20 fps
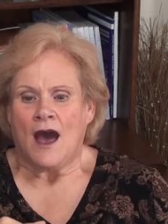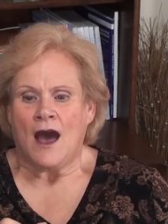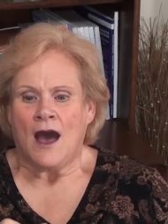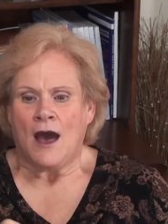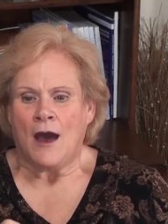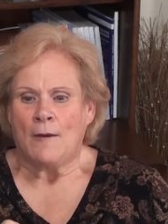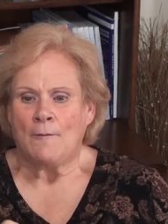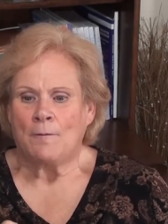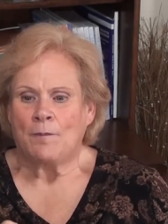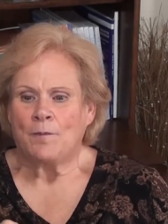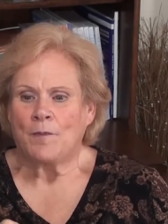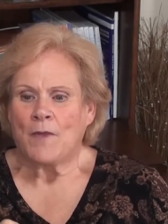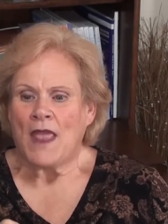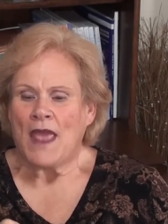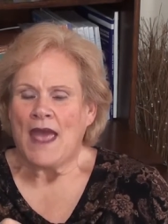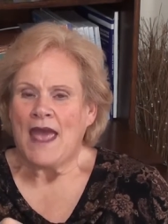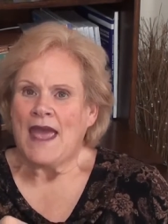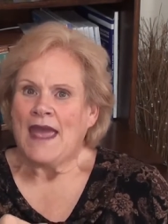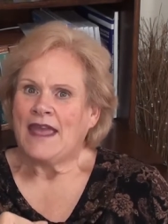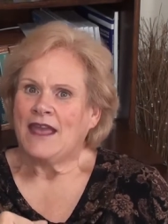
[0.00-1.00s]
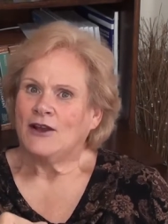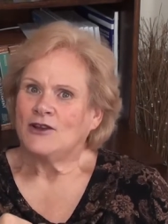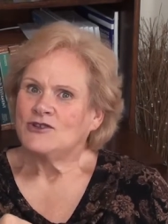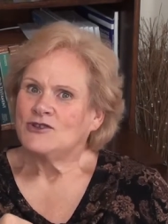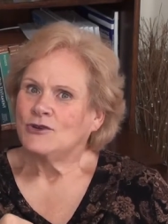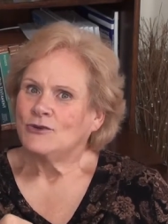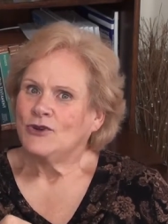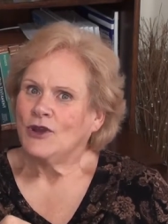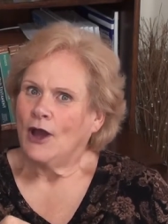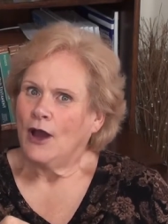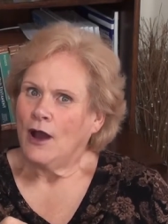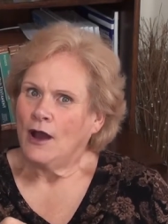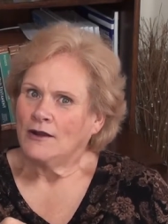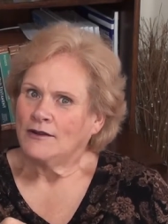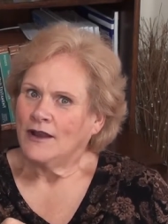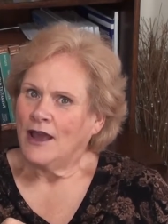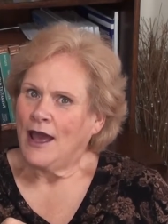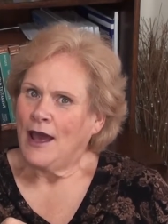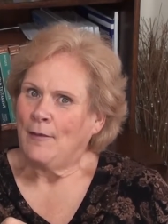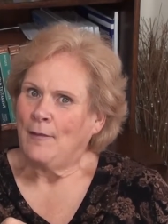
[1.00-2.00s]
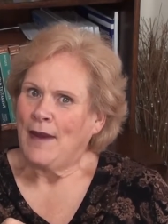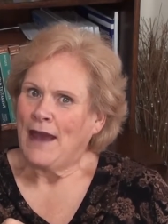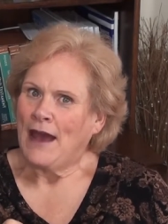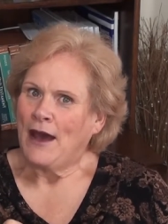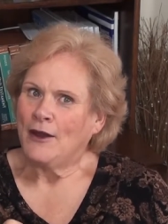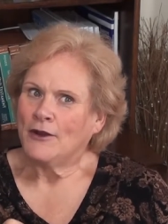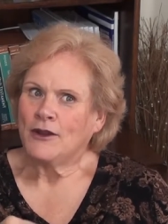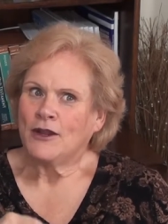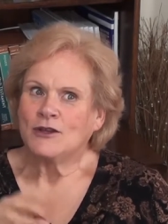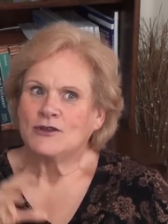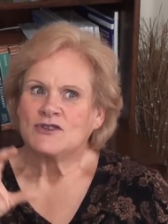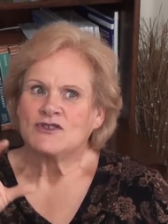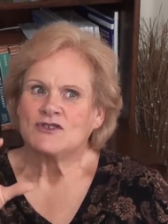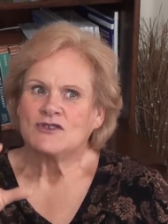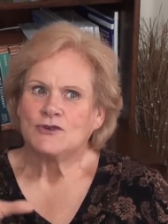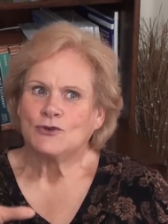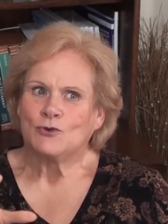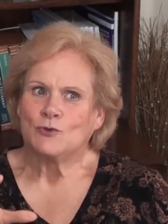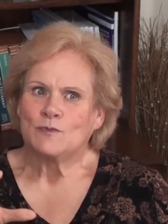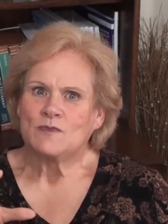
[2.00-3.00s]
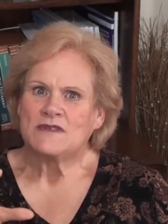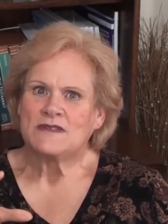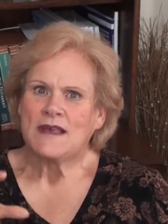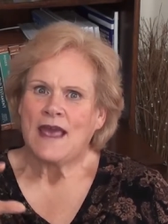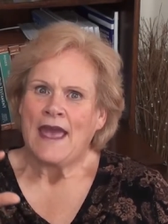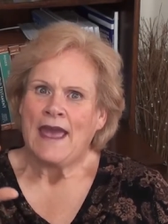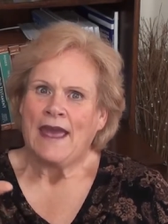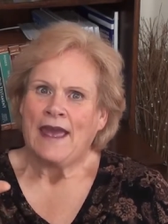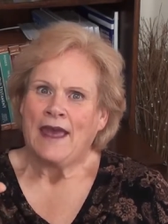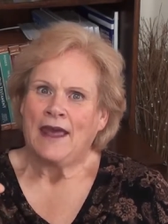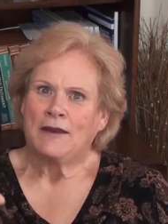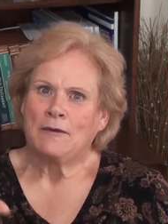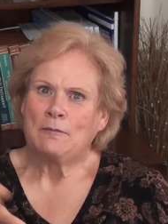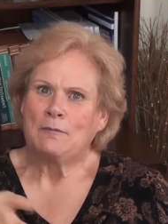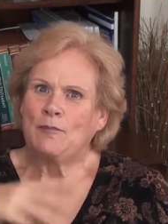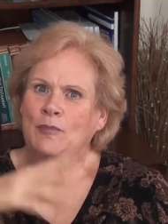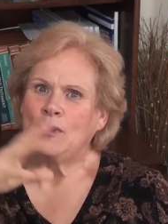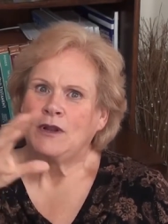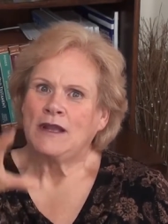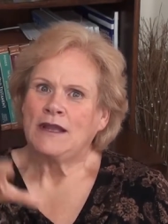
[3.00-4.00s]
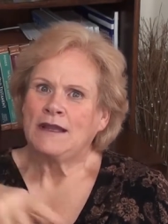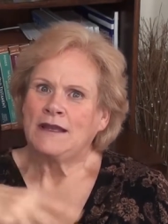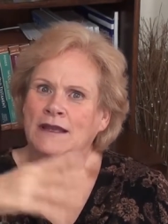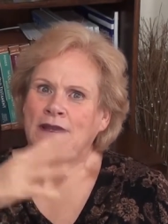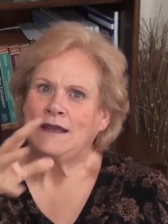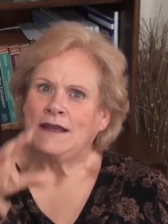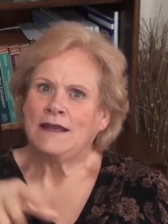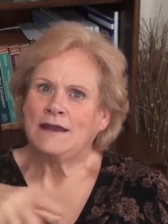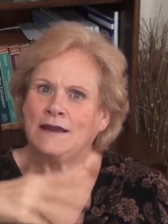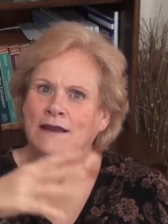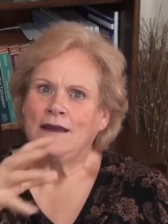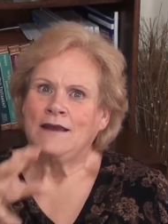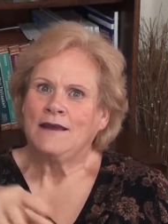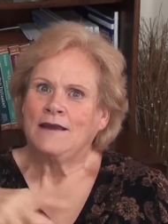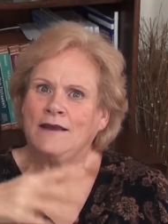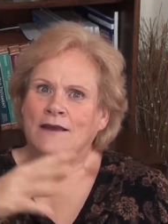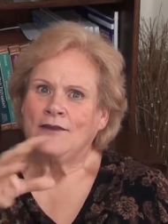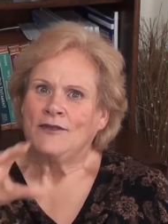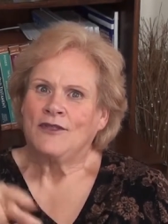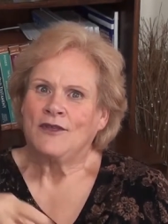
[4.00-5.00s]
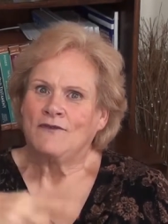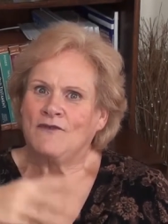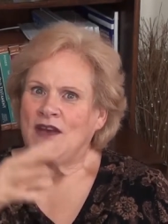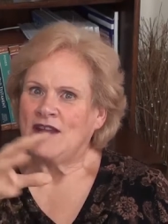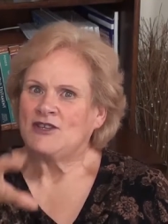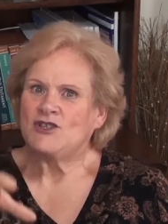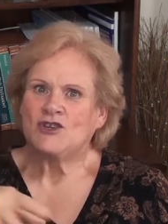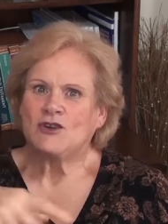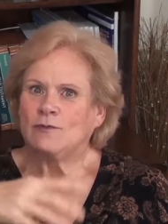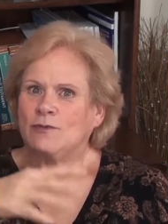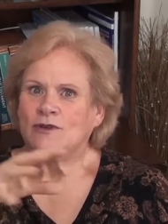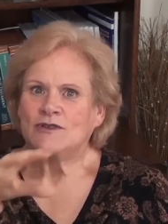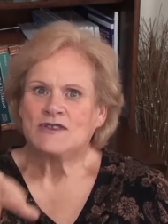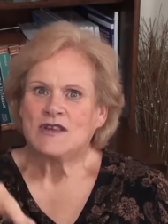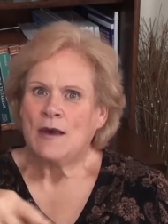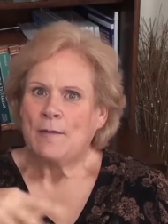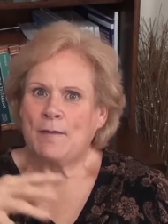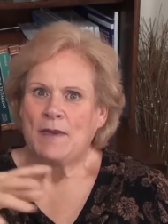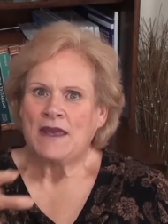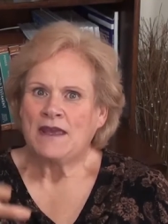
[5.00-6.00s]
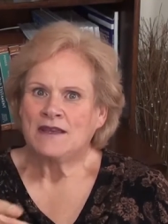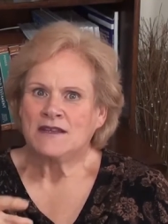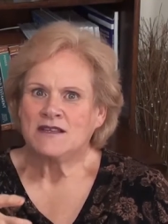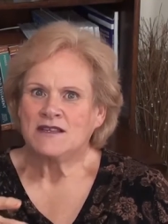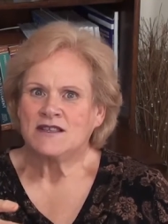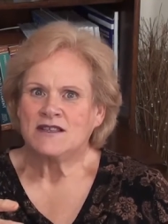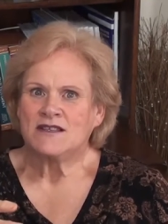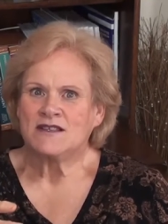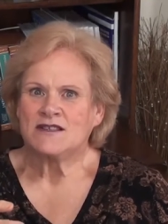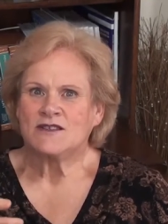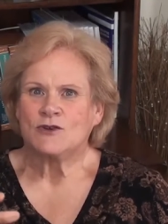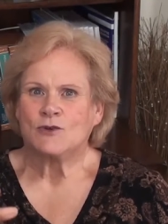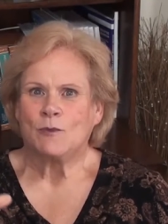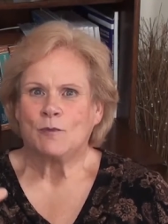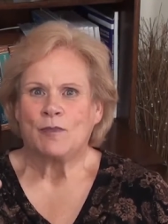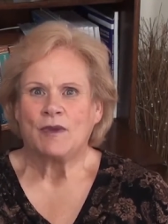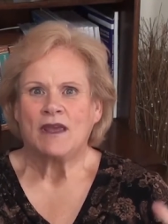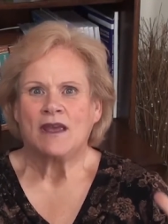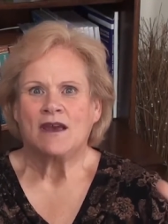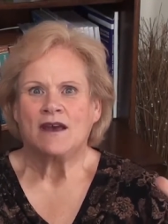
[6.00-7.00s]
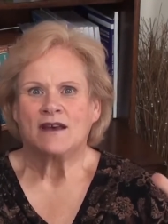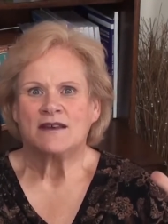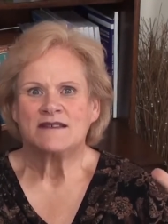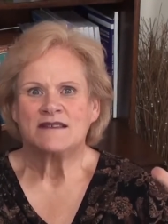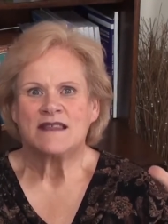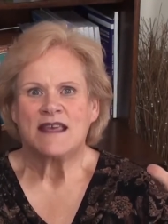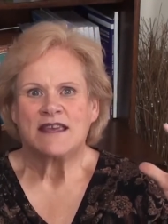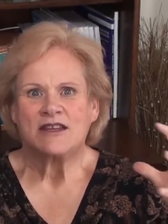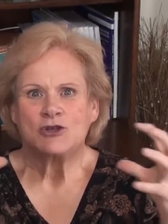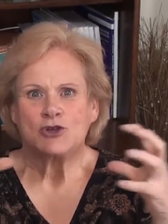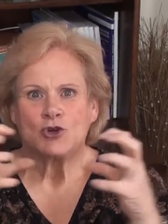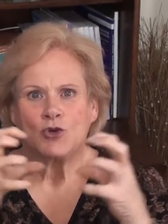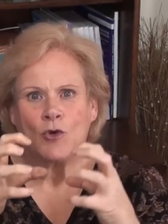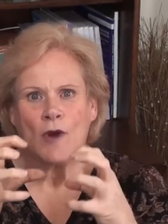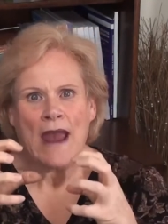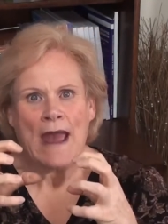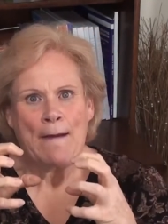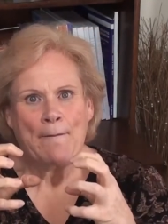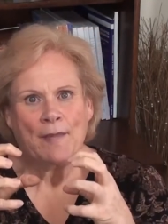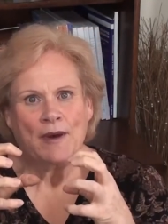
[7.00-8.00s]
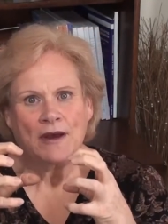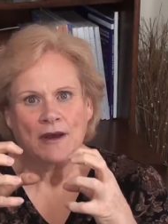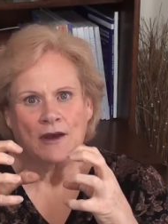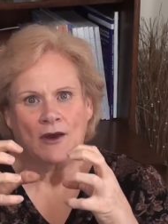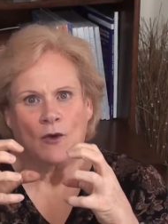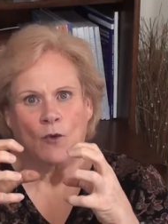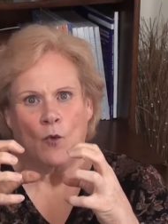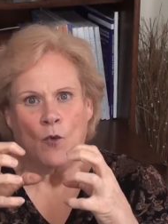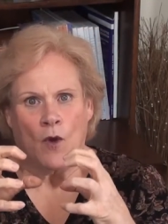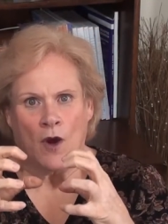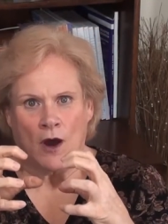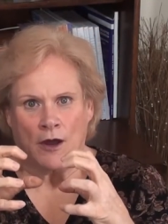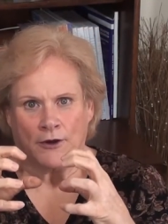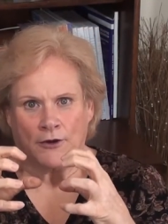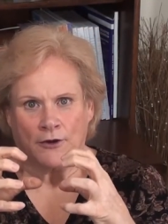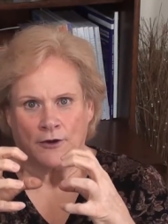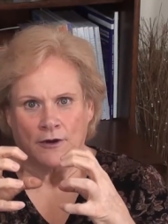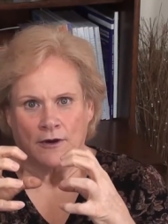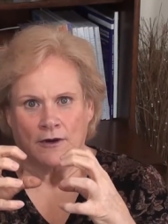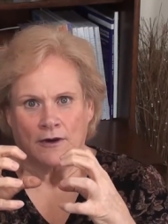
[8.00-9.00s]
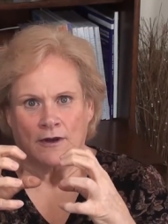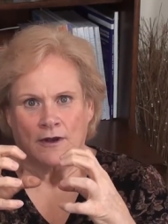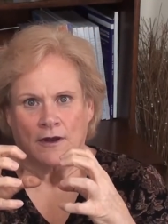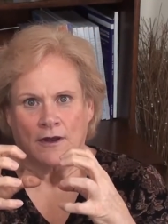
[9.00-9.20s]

Um, he also talked about soups and blending the vegetables up into the soup because they trap water.